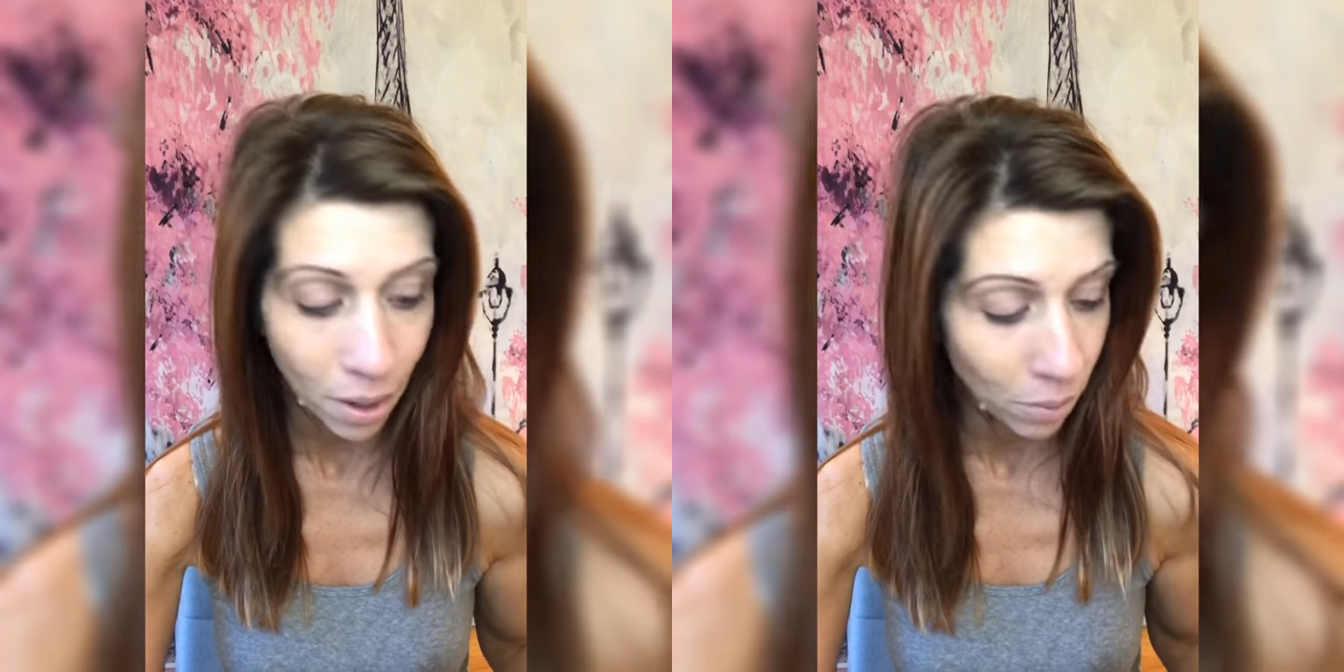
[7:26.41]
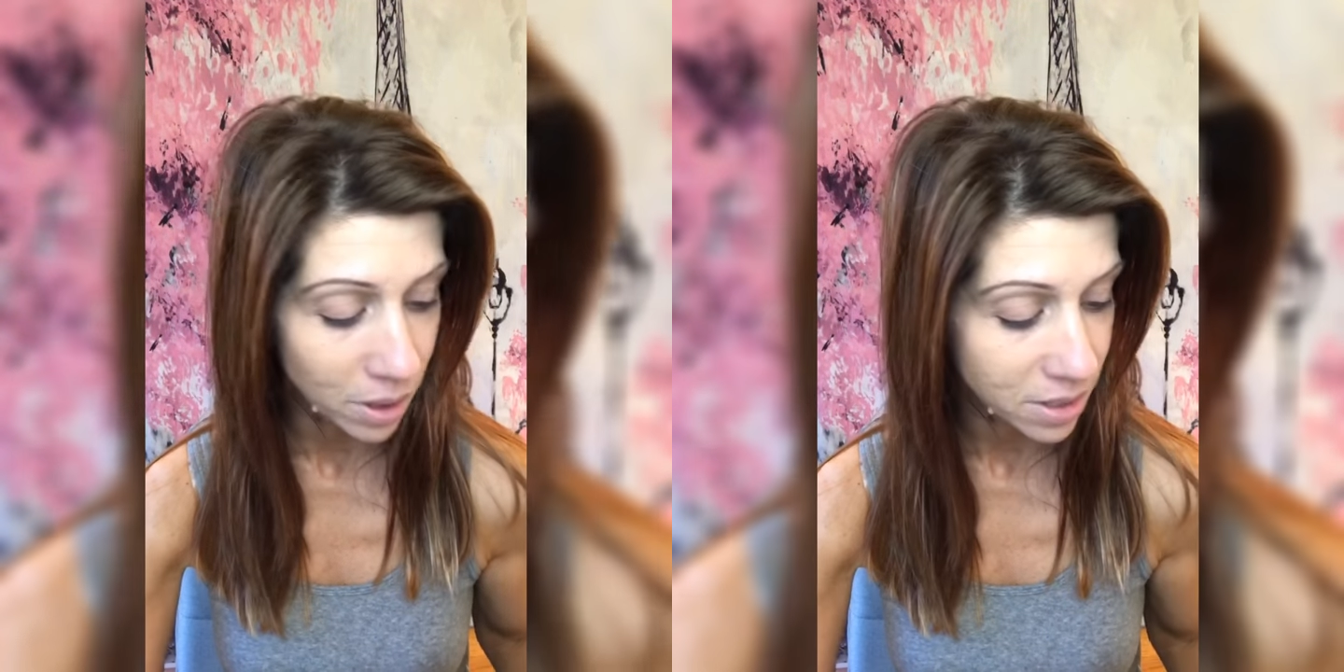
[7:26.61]

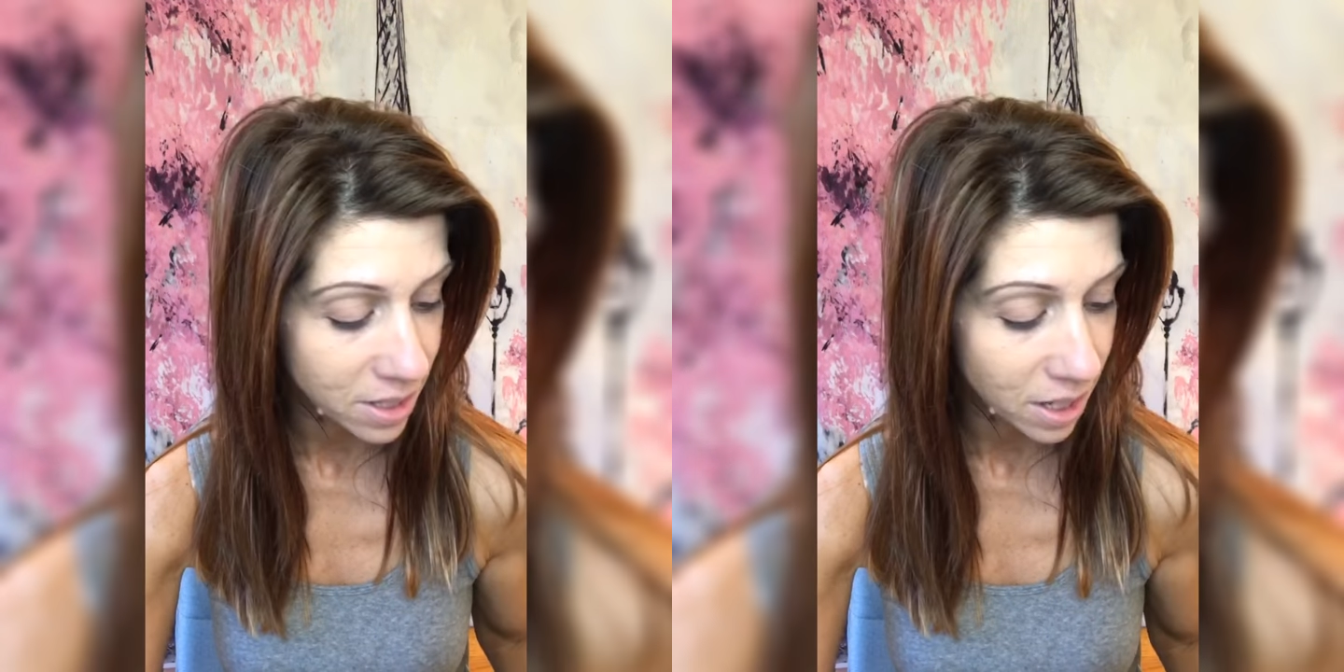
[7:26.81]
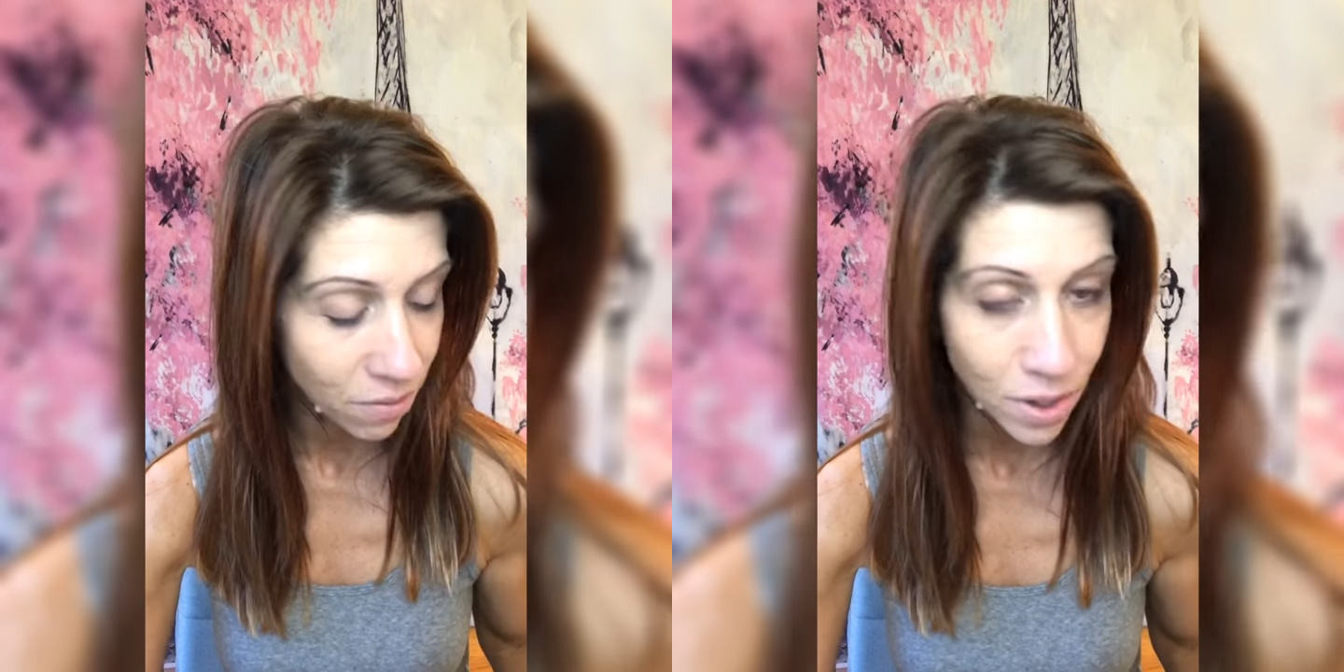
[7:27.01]
I wanted
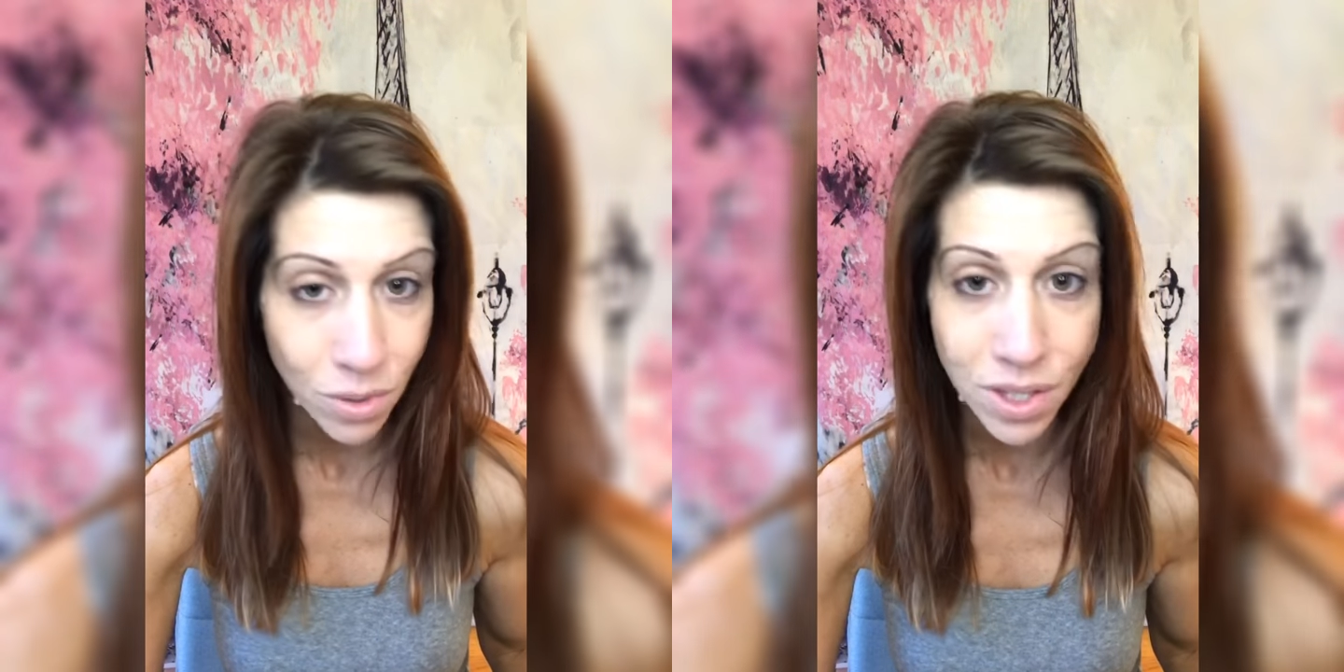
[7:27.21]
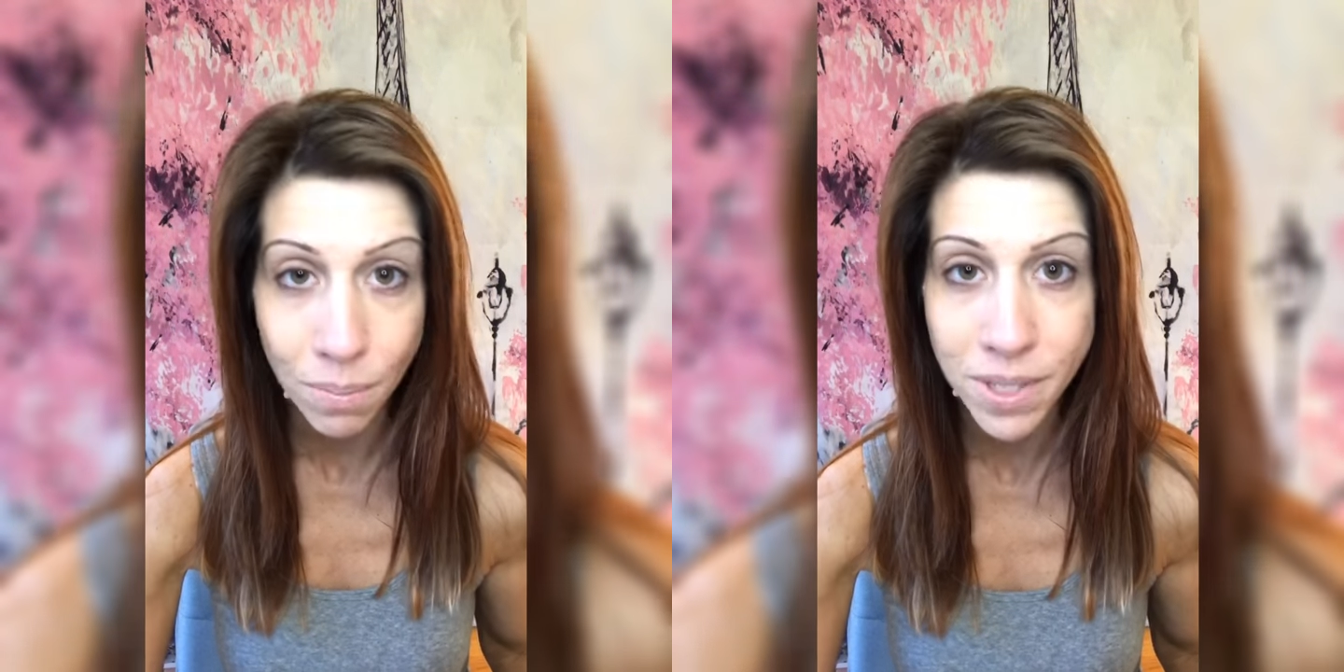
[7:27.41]
to give you
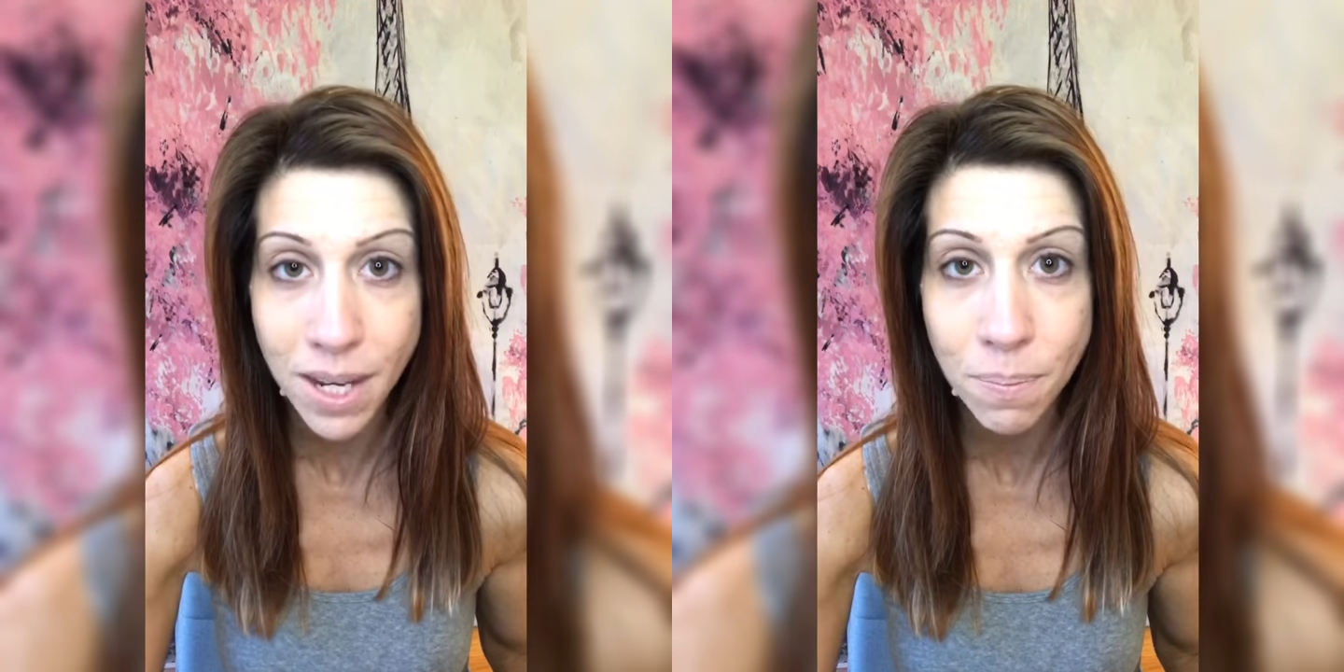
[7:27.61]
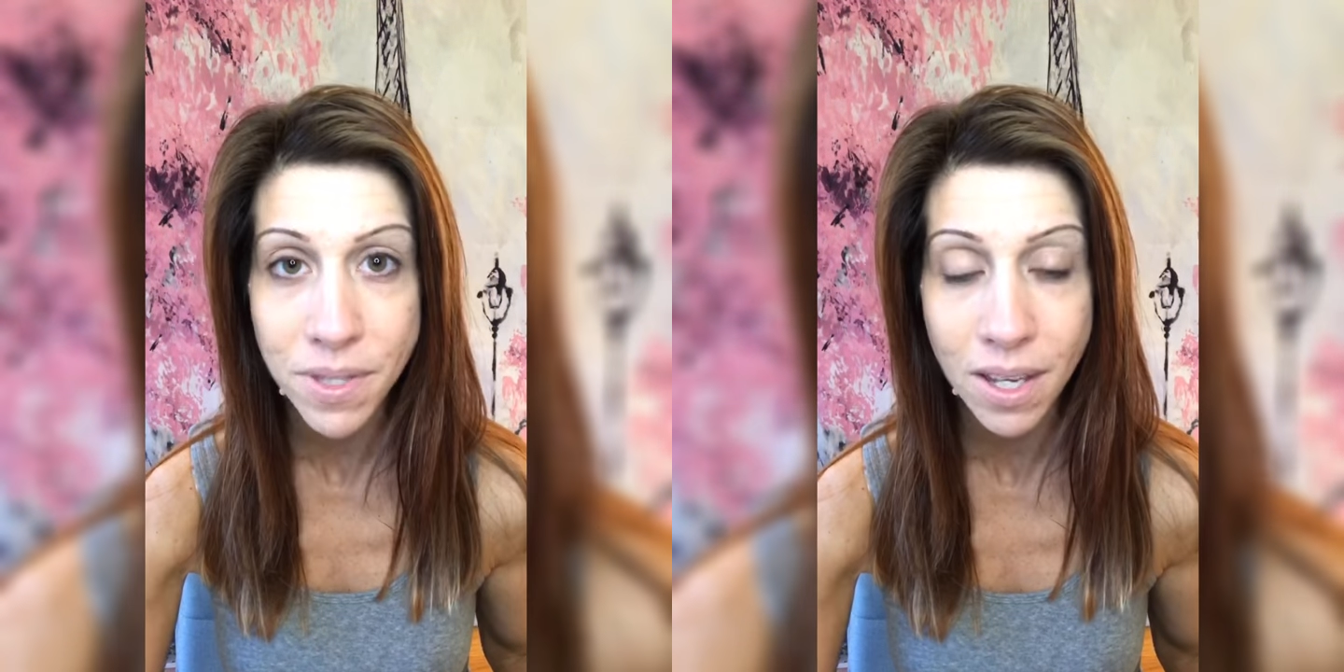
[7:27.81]
some
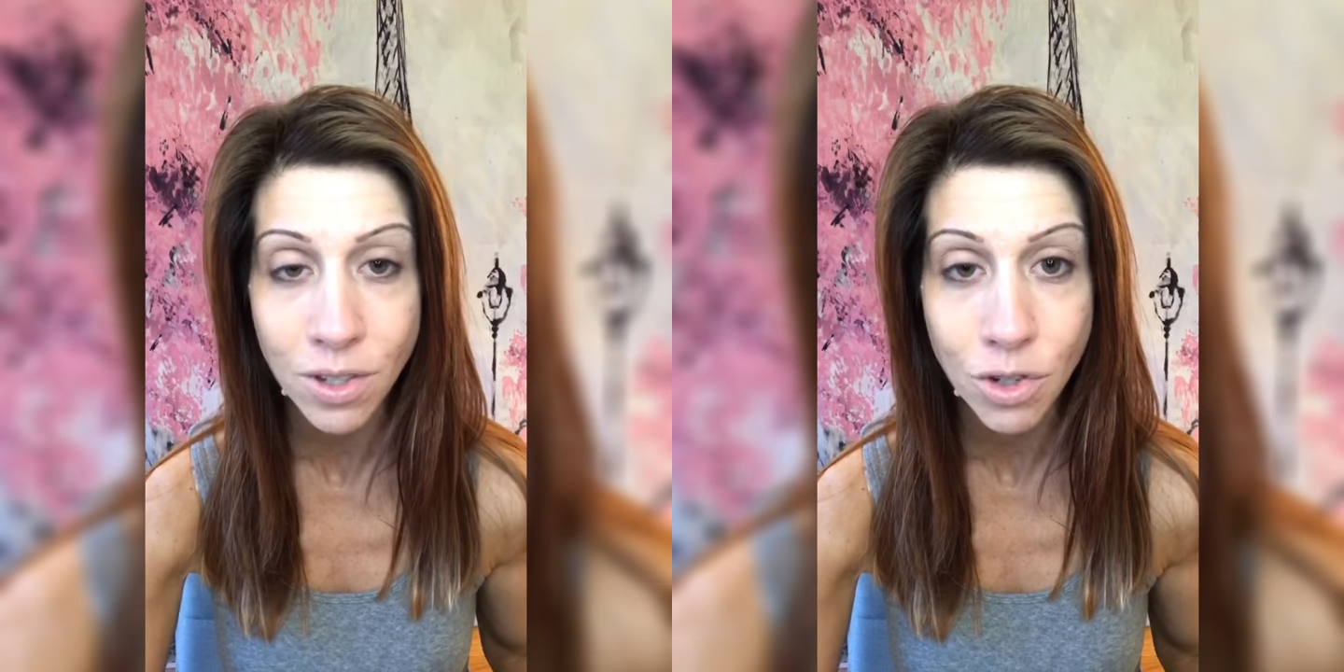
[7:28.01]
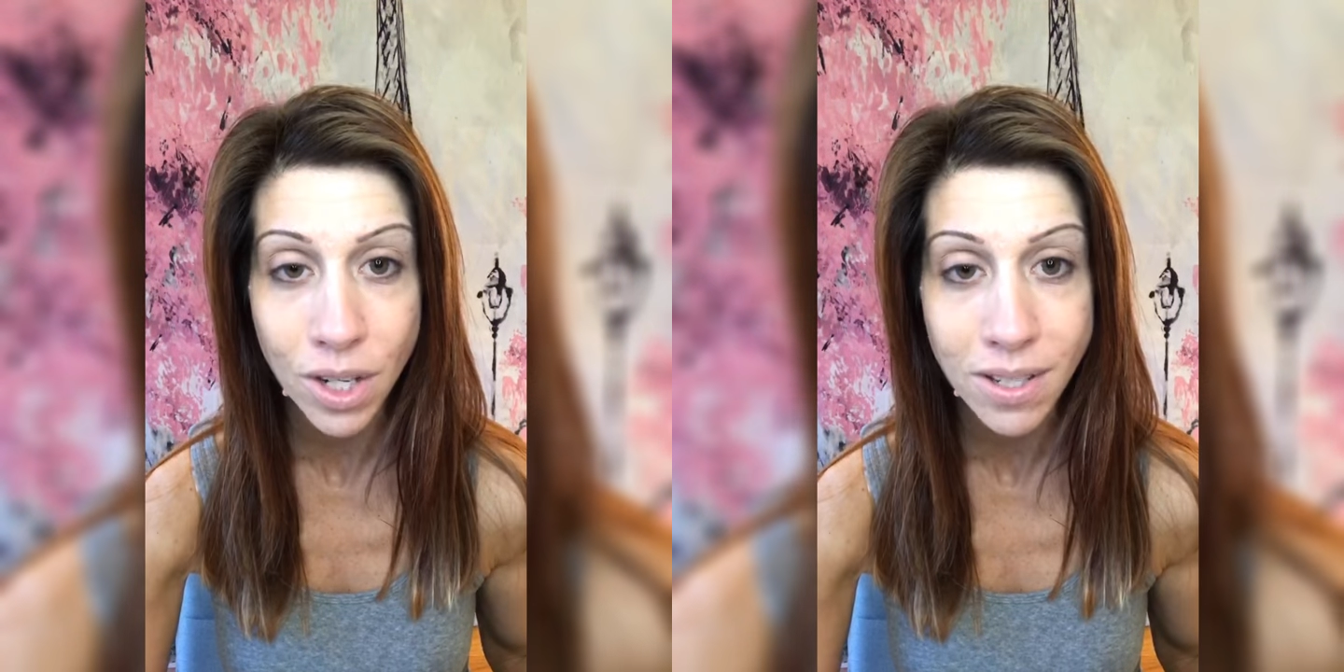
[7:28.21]
tips
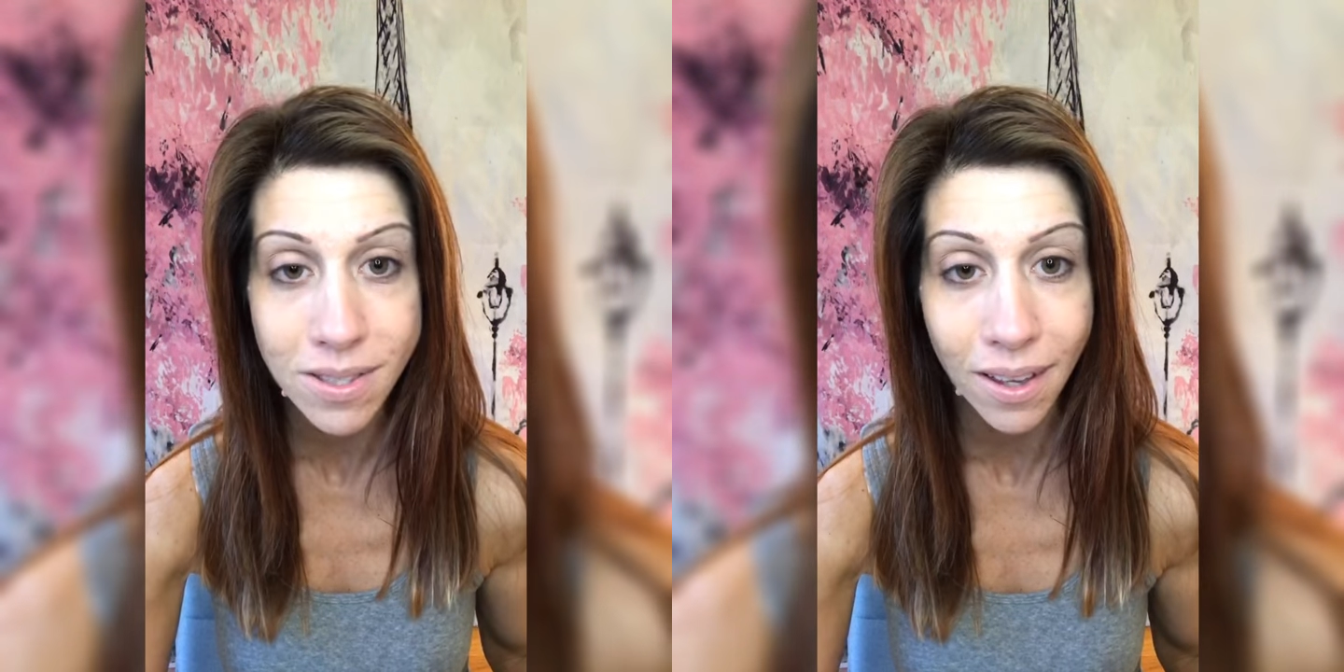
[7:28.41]
and tricks